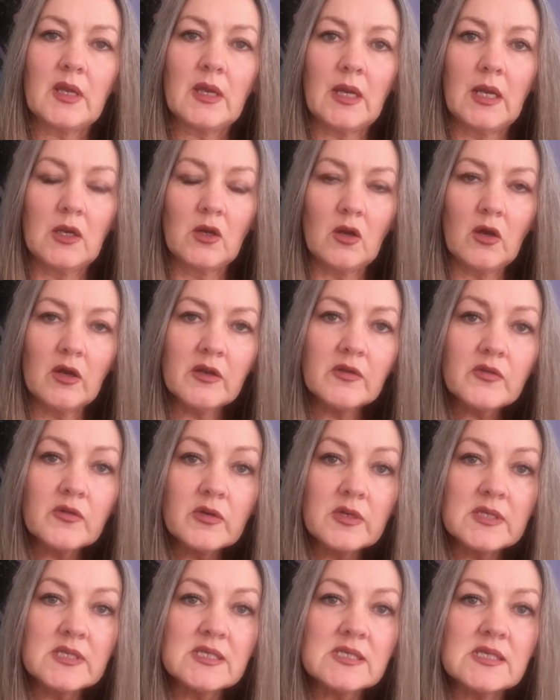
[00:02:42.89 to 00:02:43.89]
lot of
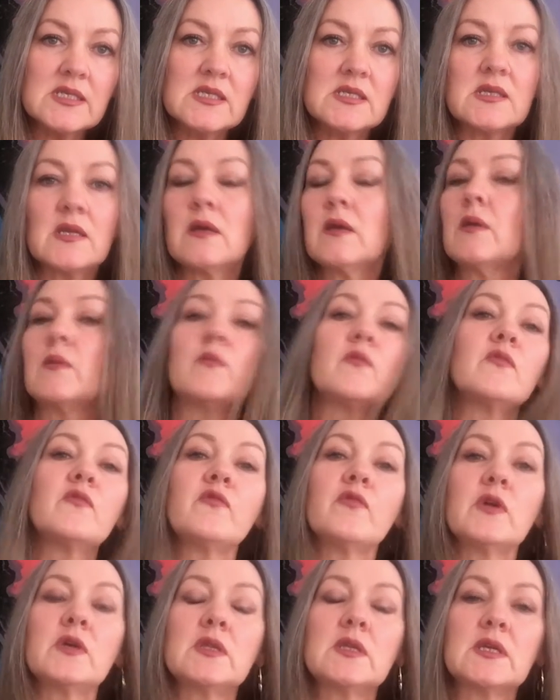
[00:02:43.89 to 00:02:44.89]
criticism
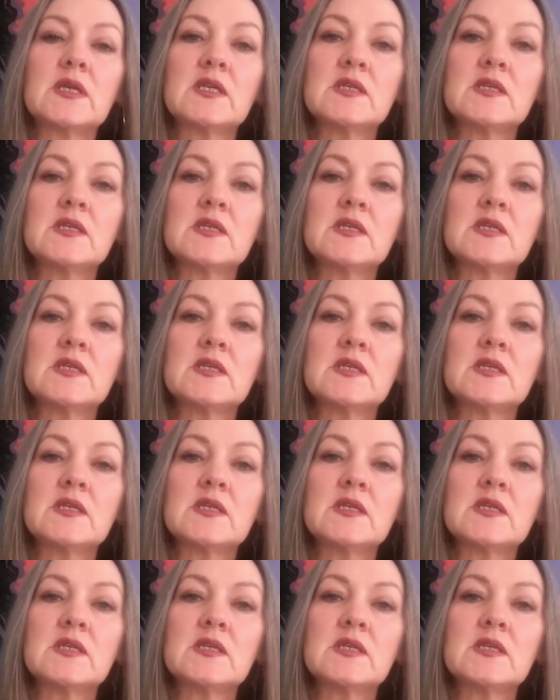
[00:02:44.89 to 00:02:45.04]
for the